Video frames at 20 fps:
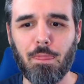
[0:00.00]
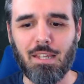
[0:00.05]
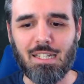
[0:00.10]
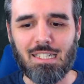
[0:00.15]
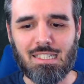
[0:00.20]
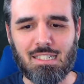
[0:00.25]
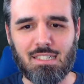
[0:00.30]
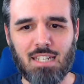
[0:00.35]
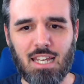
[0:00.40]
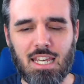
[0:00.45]

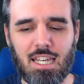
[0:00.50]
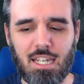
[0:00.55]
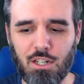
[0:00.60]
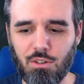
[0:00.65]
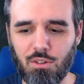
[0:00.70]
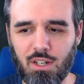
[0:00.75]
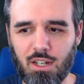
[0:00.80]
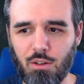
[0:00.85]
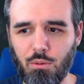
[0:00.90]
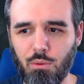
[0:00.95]
he's
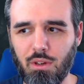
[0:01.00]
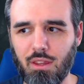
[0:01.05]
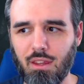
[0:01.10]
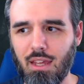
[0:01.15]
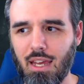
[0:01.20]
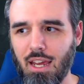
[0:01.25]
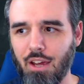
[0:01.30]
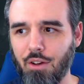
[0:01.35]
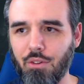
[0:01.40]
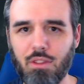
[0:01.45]
tinkering
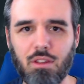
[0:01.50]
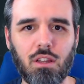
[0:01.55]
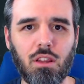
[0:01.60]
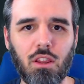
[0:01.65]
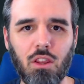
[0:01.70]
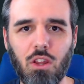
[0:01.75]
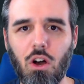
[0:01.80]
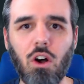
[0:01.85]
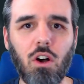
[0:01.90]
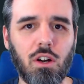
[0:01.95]
with how the
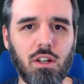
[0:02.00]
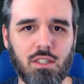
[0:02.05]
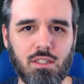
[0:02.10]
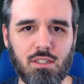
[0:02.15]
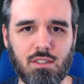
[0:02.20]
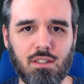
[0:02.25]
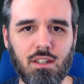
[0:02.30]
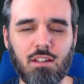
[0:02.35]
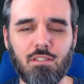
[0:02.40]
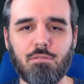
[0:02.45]

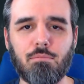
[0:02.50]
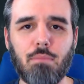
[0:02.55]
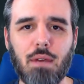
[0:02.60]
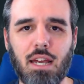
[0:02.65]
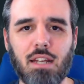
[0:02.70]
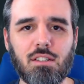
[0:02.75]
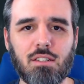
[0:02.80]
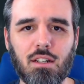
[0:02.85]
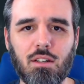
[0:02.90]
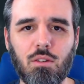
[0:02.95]
laws of
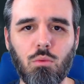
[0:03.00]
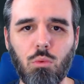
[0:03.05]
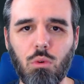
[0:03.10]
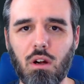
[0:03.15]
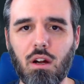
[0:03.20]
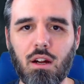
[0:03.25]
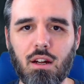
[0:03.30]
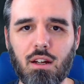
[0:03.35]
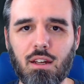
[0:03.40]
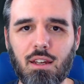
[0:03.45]
magic
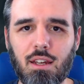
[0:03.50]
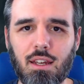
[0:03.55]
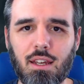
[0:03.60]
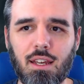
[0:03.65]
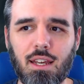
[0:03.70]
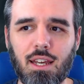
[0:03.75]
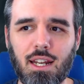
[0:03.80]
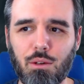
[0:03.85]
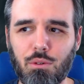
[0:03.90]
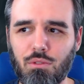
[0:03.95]
work,
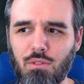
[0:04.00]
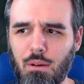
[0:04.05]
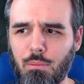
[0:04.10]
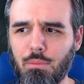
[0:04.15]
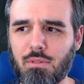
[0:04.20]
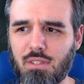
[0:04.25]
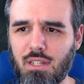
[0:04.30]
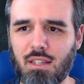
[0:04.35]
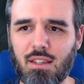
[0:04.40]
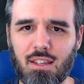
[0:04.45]
and I would
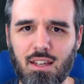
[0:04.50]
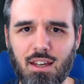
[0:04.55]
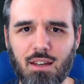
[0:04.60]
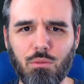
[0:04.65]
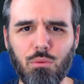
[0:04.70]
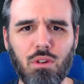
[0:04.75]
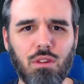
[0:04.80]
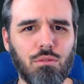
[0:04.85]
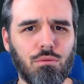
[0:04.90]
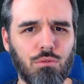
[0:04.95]
represent
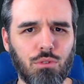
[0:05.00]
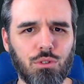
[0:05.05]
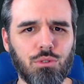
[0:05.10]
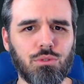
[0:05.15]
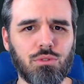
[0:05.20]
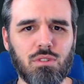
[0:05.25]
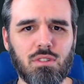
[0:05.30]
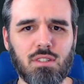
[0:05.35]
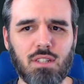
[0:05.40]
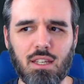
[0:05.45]
that with
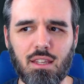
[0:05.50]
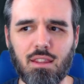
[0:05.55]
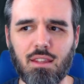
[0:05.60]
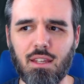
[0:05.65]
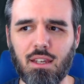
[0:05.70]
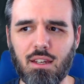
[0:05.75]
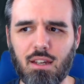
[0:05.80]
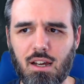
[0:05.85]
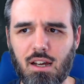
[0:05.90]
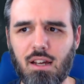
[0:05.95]
runes, I
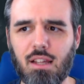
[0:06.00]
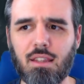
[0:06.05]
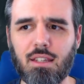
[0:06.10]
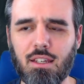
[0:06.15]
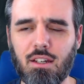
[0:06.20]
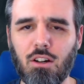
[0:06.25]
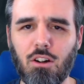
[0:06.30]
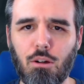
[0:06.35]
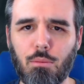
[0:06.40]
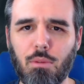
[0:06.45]
think, on
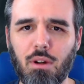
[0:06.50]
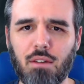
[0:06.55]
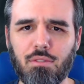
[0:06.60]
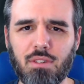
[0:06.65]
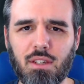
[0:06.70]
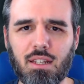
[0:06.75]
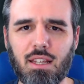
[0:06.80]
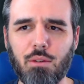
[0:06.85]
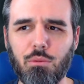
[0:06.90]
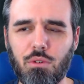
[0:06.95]
the armor. I
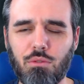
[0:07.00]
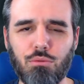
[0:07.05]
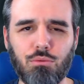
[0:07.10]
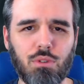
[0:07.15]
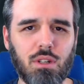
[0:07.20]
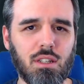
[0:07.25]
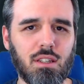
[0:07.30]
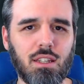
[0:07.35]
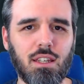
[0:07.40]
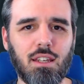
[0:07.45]
feel like that
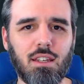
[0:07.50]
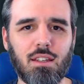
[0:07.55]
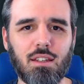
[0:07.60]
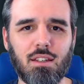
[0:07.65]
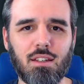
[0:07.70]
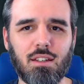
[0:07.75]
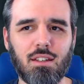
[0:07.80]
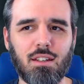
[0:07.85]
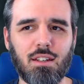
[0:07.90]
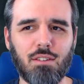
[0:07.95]
would really
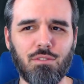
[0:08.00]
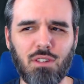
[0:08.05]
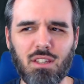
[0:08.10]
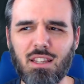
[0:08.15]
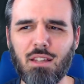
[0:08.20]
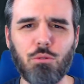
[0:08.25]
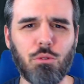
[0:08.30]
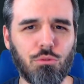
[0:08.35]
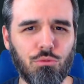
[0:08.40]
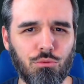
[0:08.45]

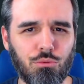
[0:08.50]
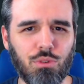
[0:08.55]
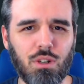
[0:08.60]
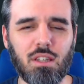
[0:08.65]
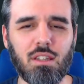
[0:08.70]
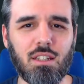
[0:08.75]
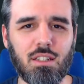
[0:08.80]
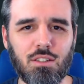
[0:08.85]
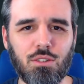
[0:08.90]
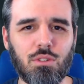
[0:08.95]

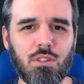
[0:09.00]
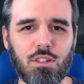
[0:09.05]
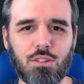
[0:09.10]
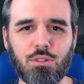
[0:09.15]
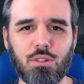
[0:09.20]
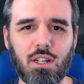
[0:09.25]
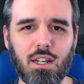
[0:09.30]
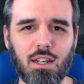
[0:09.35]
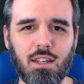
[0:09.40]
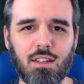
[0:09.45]
do the
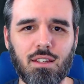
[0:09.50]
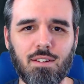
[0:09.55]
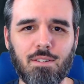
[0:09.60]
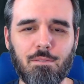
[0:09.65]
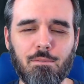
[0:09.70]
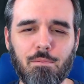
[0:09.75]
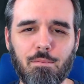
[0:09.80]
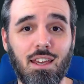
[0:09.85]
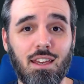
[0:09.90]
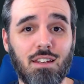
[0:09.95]
trick.
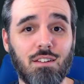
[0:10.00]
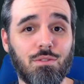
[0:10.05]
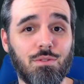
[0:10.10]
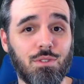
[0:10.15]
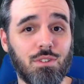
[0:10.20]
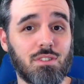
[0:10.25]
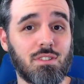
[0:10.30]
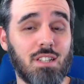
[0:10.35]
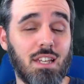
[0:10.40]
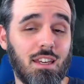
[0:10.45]
And
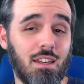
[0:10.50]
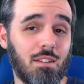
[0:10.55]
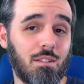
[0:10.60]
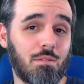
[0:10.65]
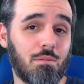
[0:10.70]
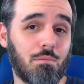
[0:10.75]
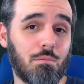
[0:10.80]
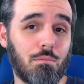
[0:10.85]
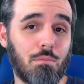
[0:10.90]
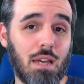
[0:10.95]
for,
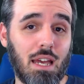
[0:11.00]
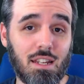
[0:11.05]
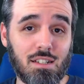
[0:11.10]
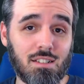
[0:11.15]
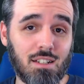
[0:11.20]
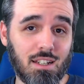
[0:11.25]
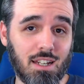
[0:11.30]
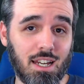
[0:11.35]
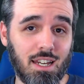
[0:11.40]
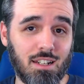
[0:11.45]
say,
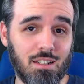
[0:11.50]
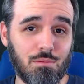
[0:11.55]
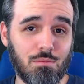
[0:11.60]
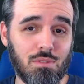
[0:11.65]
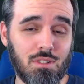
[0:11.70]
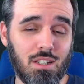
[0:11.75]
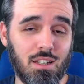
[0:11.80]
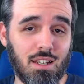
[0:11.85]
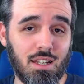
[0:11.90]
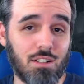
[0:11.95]
magic
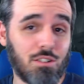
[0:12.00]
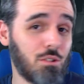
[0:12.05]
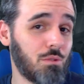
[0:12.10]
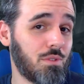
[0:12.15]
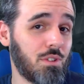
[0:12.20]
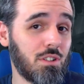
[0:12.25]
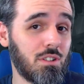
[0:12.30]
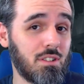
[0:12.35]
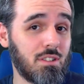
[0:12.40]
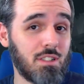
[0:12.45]
items, I don't know
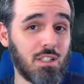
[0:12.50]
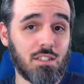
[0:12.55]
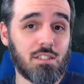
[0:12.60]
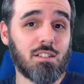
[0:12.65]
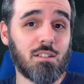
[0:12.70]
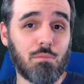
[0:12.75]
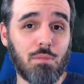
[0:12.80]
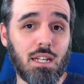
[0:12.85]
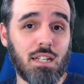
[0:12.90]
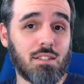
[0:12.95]
if your
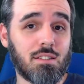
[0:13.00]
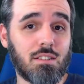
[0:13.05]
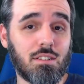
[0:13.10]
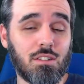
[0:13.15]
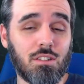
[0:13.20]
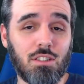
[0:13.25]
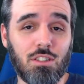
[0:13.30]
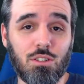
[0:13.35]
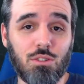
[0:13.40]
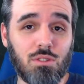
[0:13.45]
dungeon
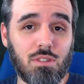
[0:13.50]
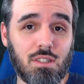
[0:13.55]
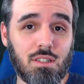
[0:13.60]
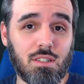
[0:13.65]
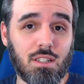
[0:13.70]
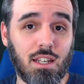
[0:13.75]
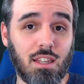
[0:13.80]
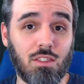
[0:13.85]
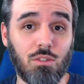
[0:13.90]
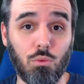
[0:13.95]
master
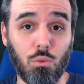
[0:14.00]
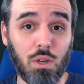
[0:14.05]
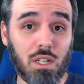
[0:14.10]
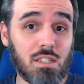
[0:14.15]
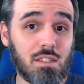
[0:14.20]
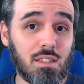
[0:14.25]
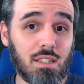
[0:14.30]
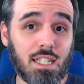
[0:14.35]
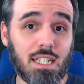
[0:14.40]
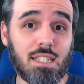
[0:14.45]
uses like the
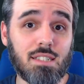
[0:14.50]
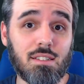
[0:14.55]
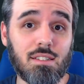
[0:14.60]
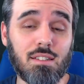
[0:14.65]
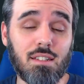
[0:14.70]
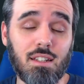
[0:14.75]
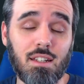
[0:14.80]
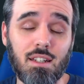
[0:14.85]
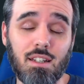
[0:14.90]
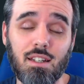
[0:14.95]
wish
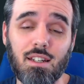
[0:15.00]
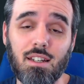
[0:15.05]
list,